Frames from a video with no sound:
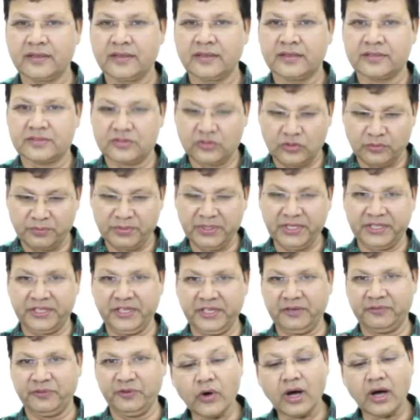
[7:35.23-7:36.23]
So be
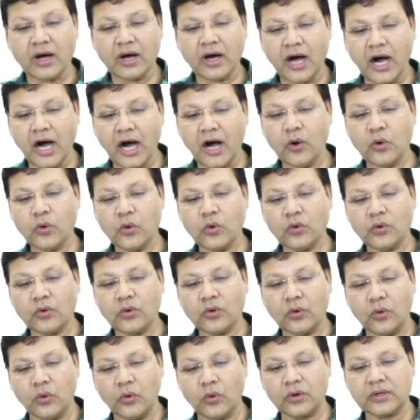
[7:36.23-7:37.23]
careful. How
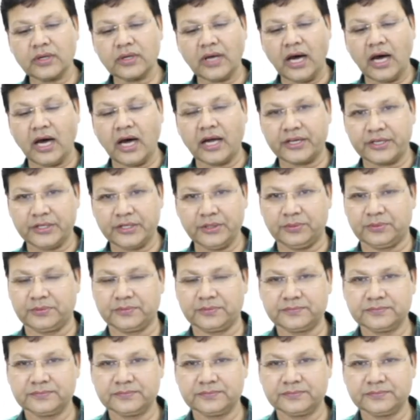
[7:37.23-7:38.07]
old are you?